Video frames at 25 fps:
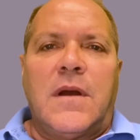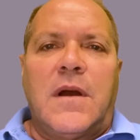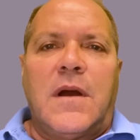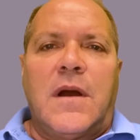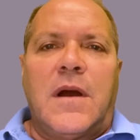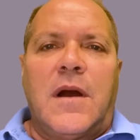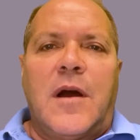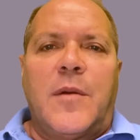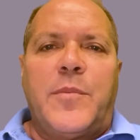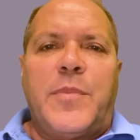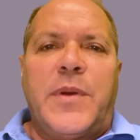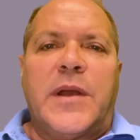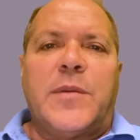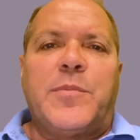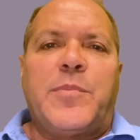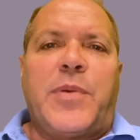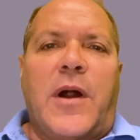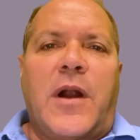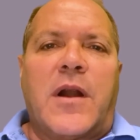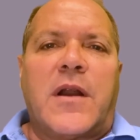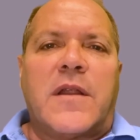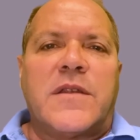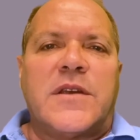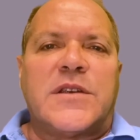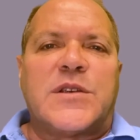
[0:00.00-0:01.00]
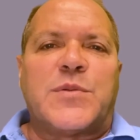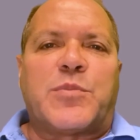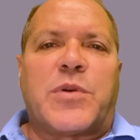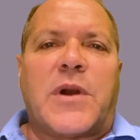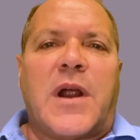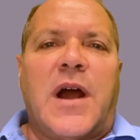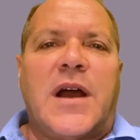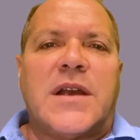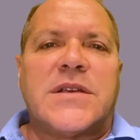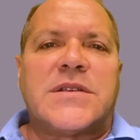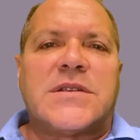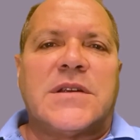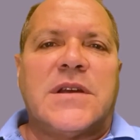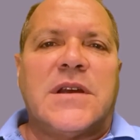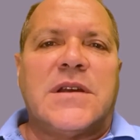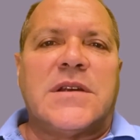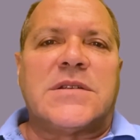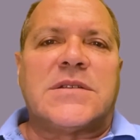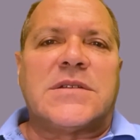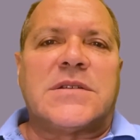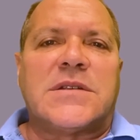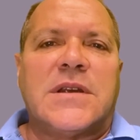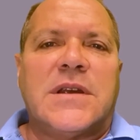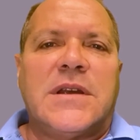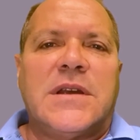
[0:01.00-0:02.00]
A big part of this
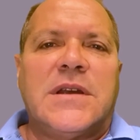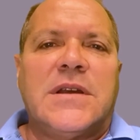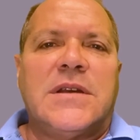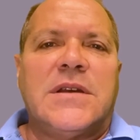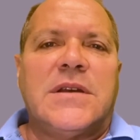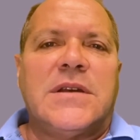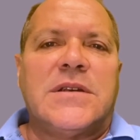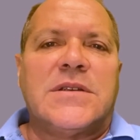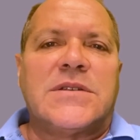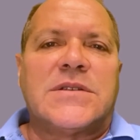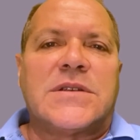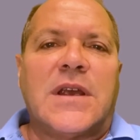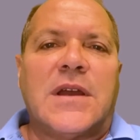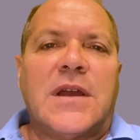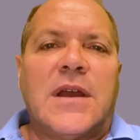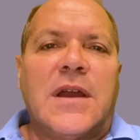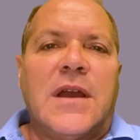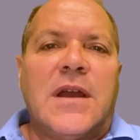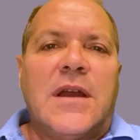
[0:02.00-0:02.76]
process is